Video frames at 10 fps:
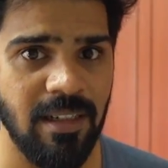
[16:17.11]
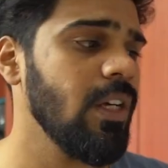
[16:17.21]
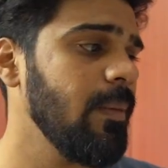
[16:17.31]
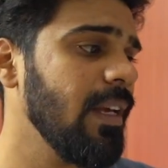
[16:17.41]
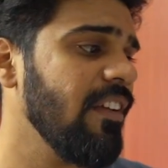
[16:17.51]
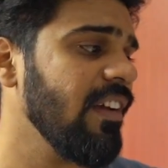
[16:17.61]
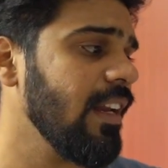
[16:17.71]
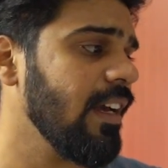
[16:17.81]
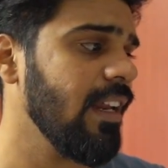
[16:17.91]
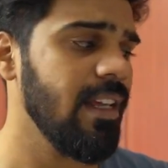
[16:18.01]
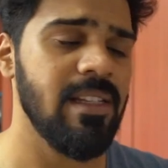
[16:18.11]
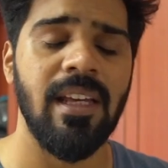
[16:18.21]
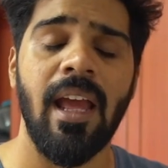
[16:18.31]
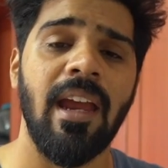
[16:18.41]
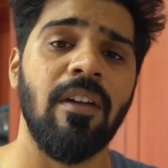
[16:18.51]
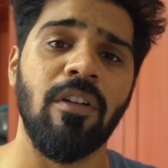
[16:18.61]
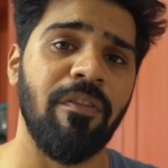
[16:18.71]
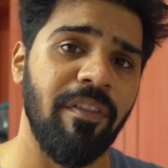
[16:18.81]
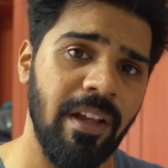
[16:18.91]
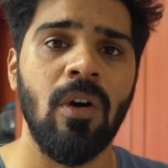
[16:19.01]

So I'll be giving it a crazy 8 out of 10.